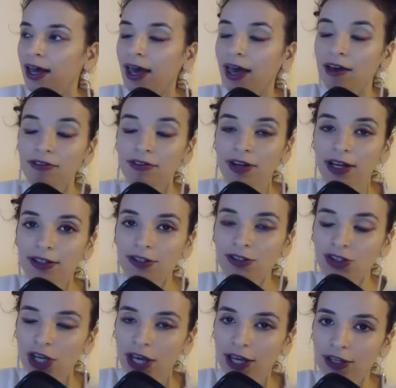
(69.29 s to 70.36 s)
have not
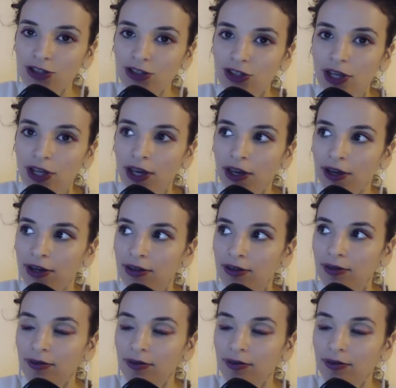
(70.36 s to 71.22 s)
changed their